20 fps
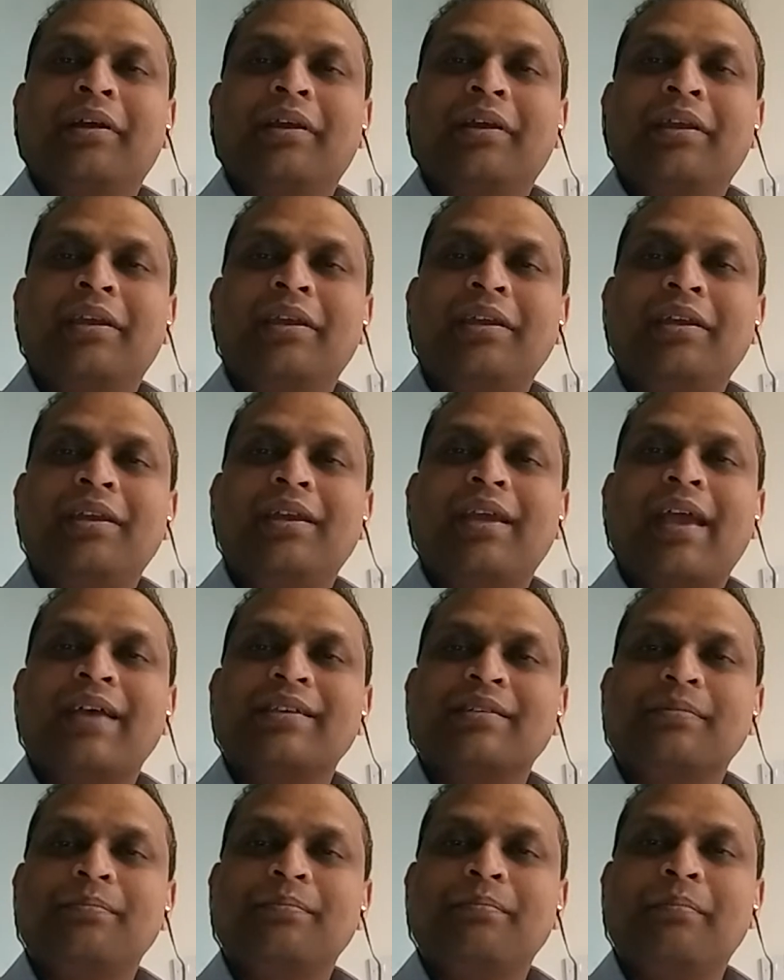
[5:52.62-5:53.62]
he
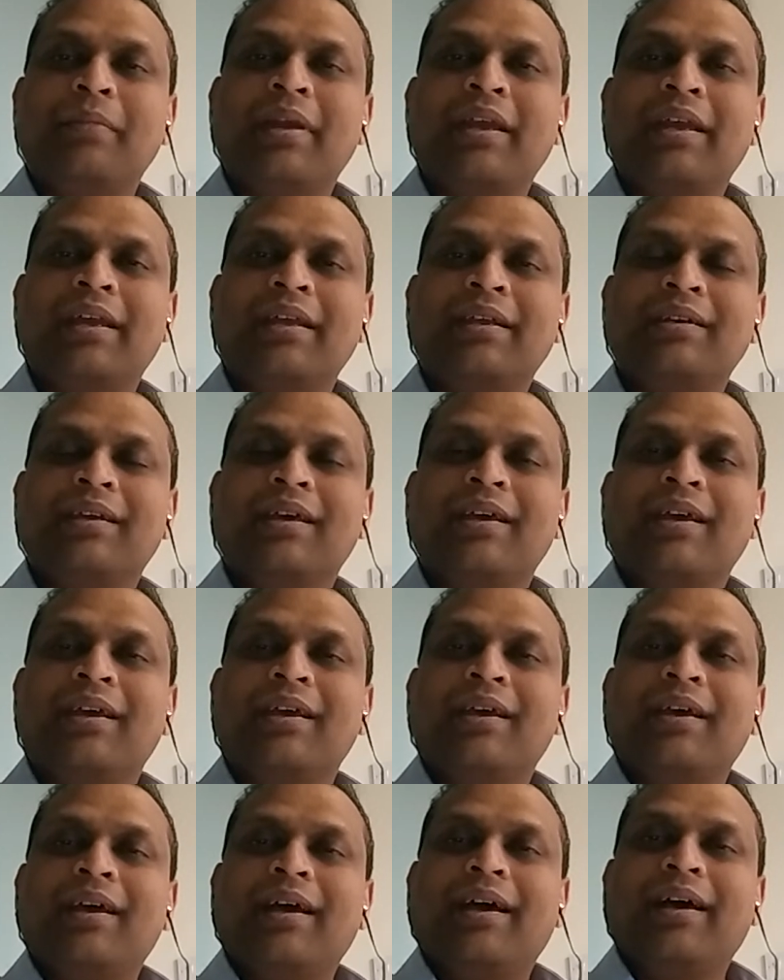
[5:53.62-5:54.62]
has made
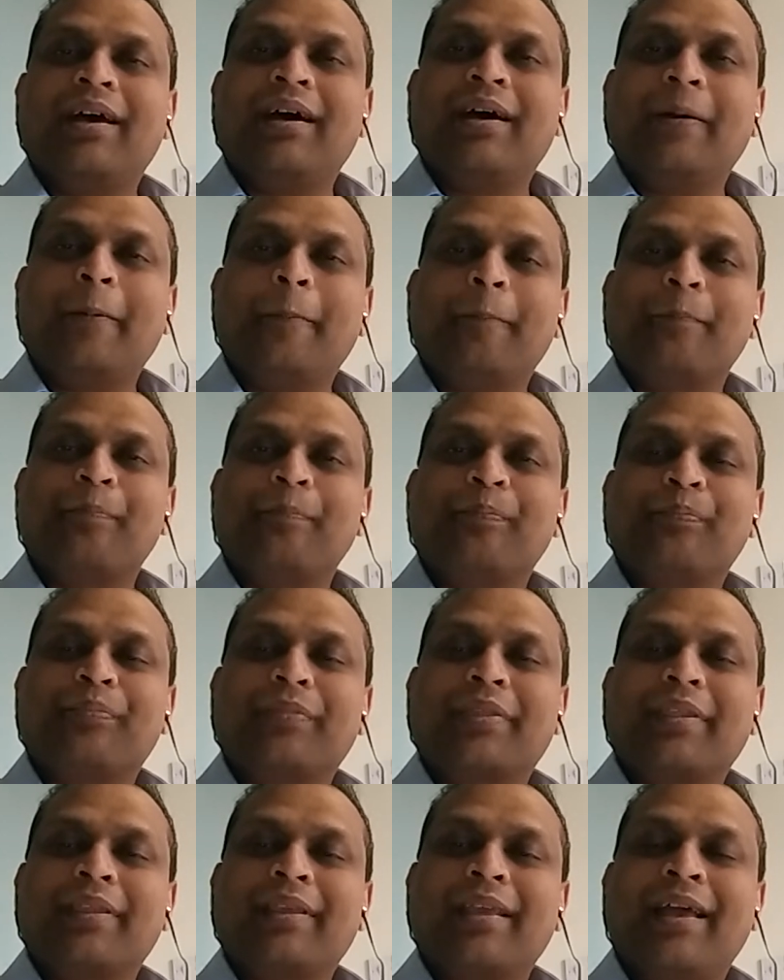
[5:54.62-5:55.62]
um,
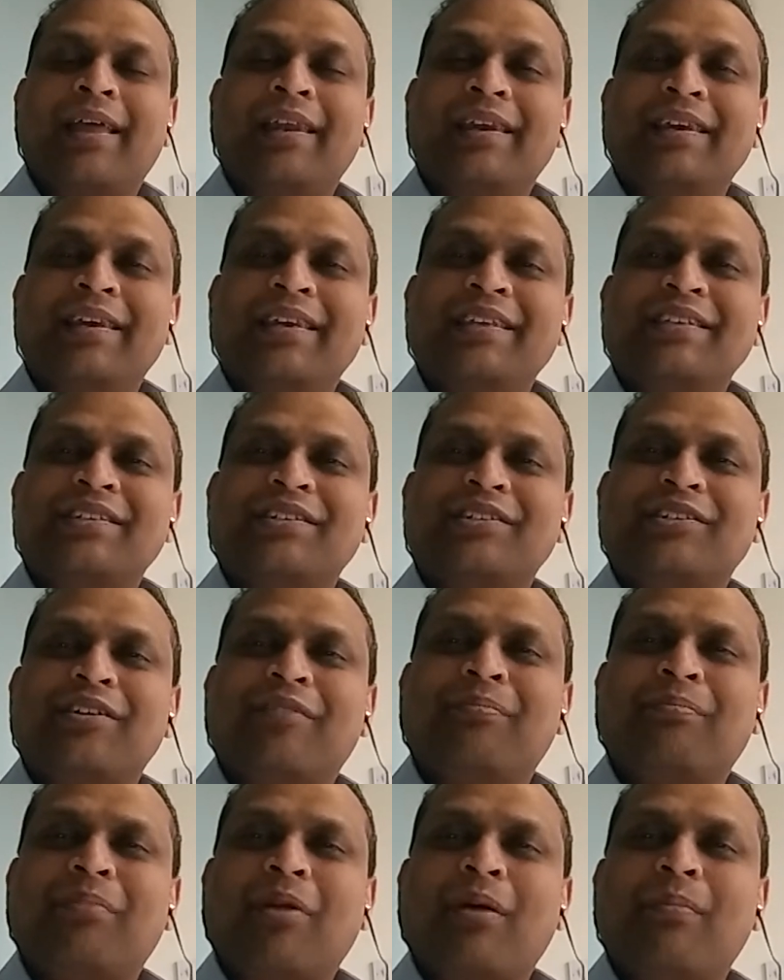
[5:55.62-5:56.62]
a list of
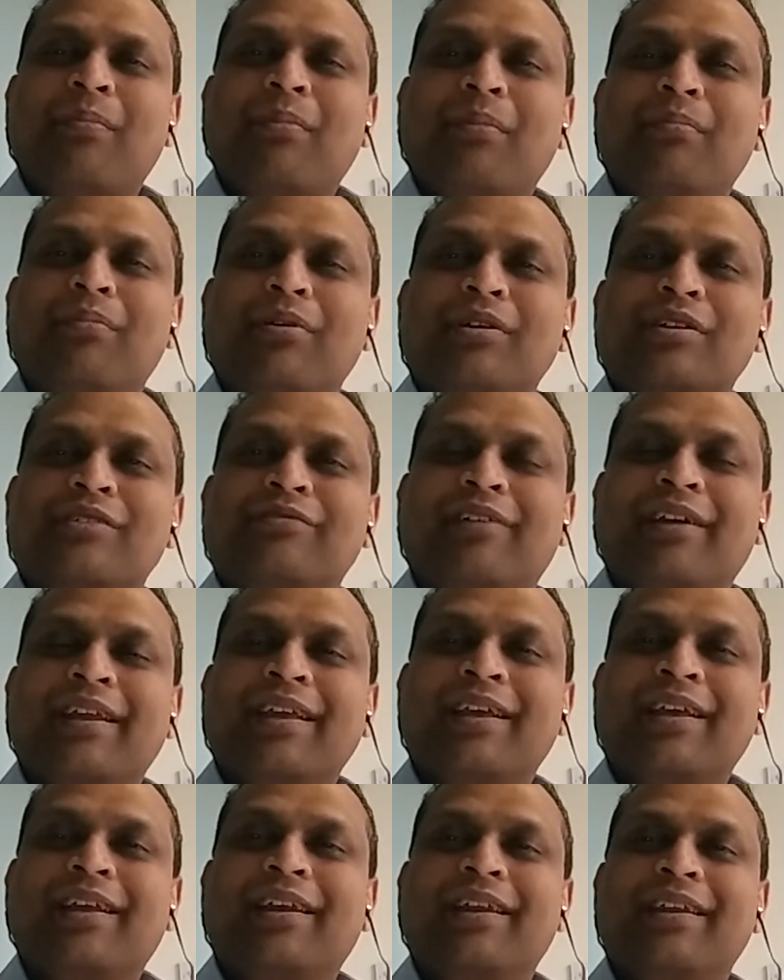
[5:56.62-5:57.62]
probables for
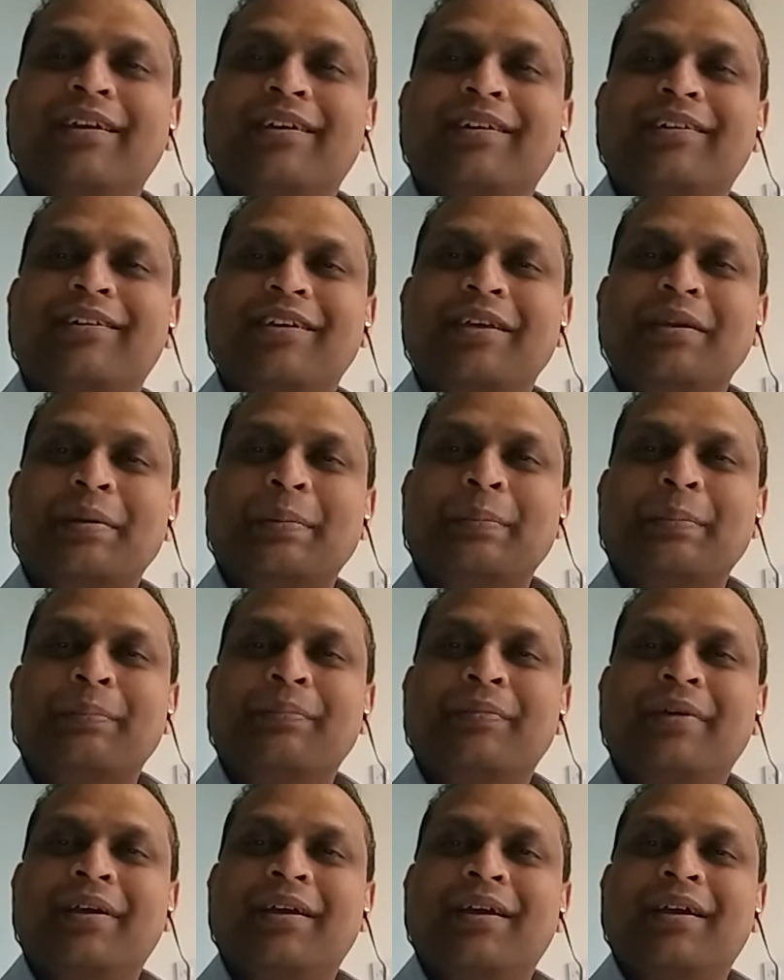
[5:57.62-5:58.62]
England team
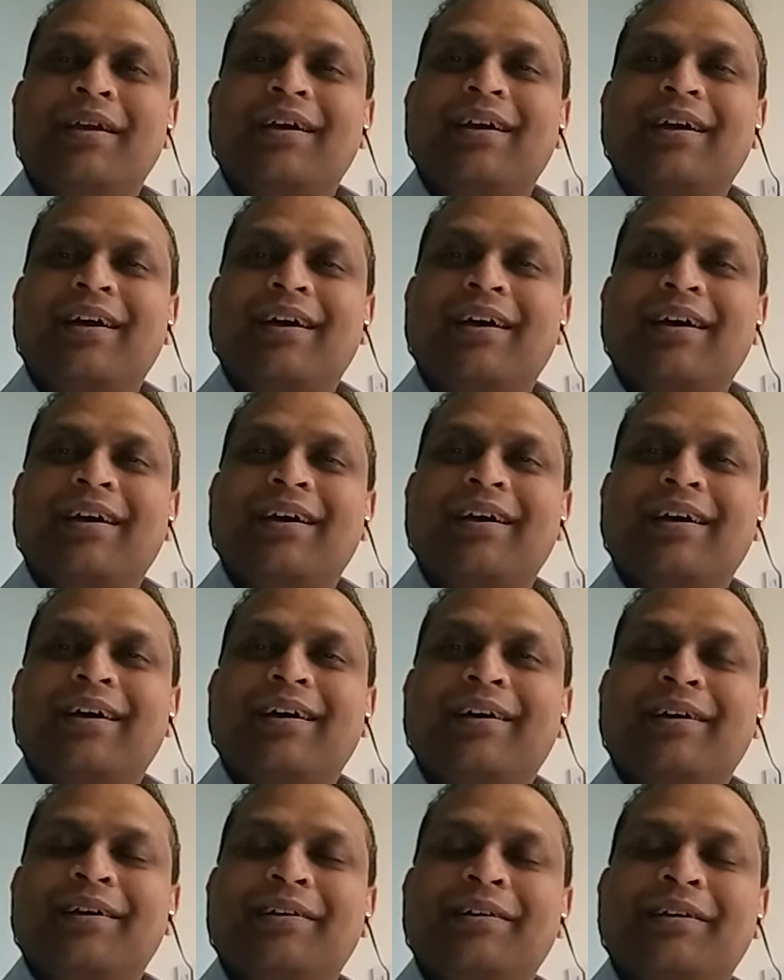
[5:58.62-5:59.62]

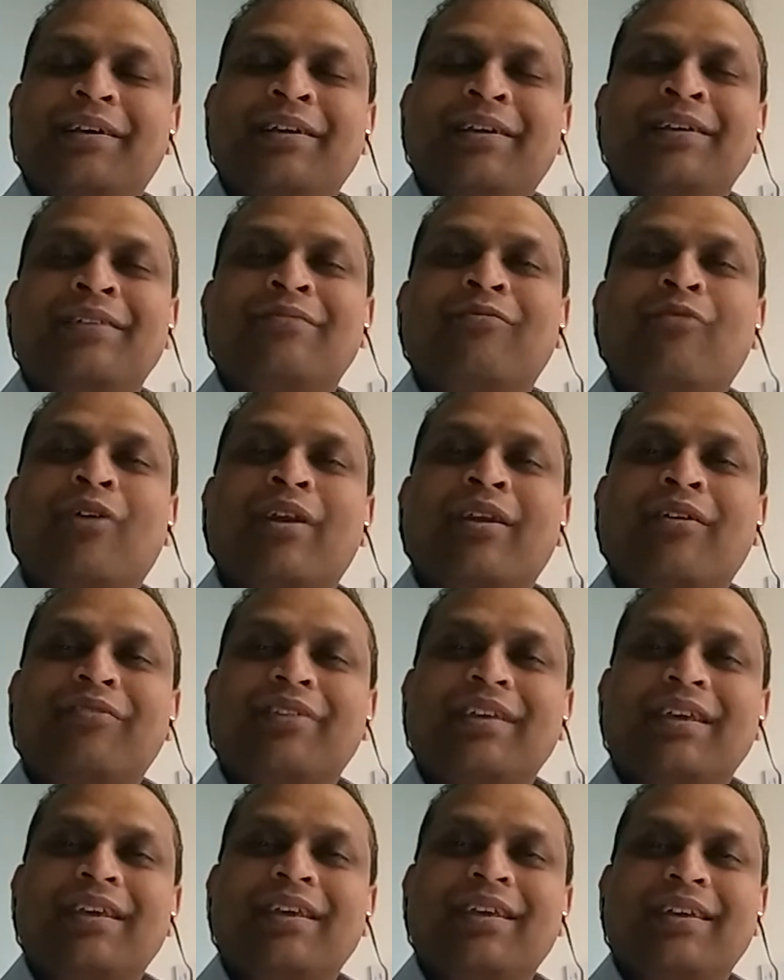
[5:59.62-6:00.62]
in one of
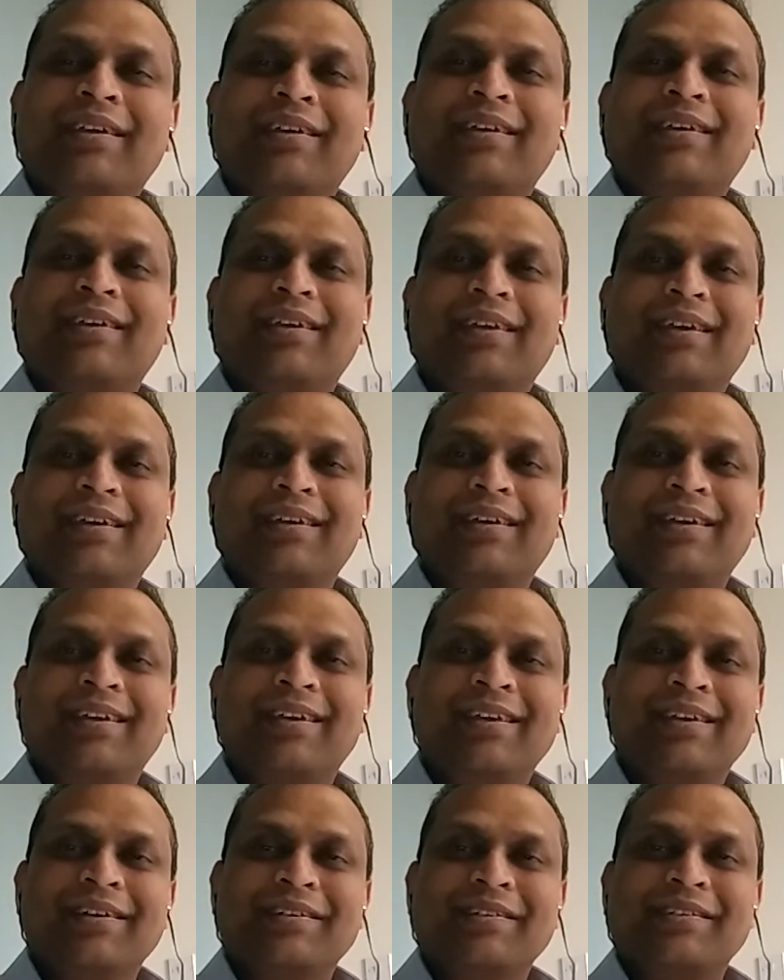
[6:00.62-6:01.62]
the
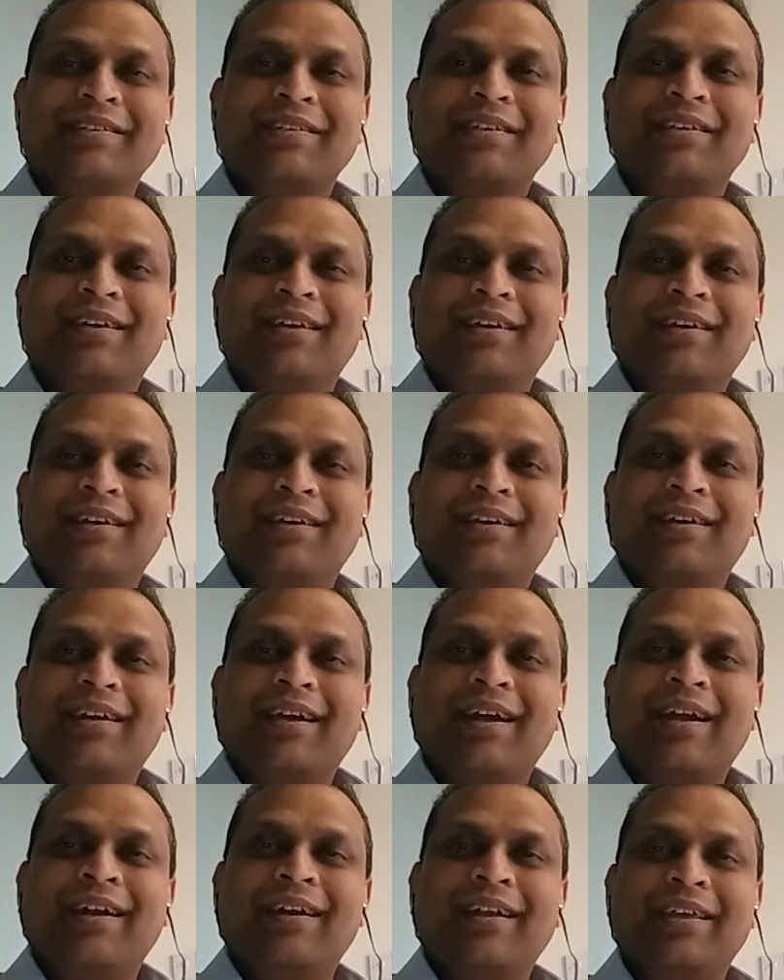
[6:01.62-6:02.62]
years,
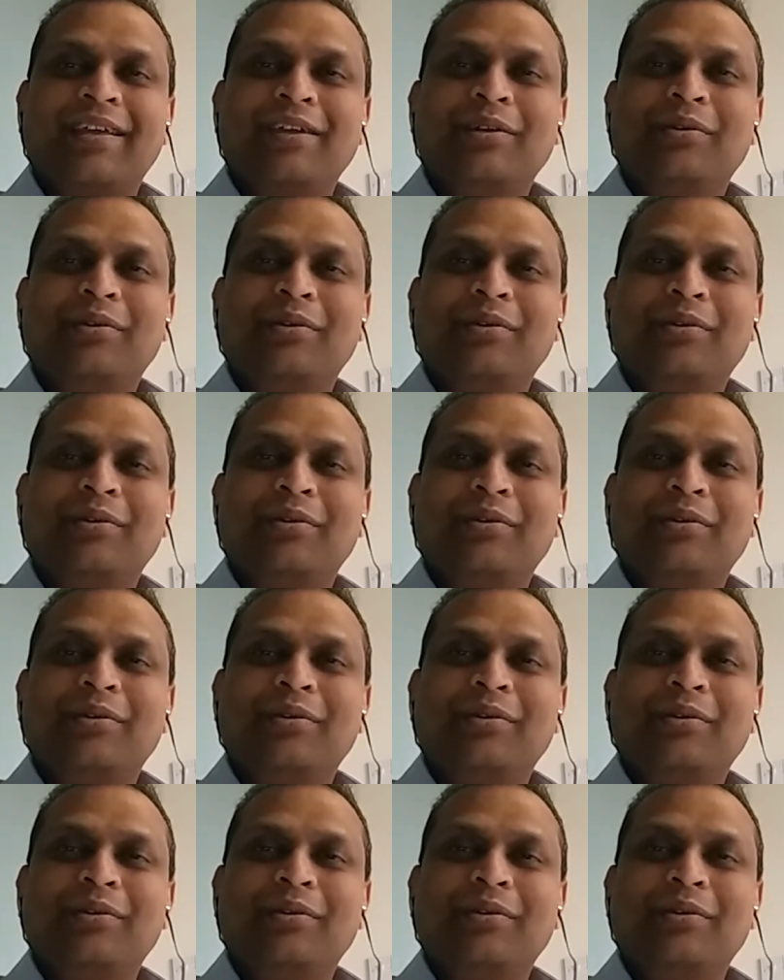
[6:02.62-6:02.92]
and he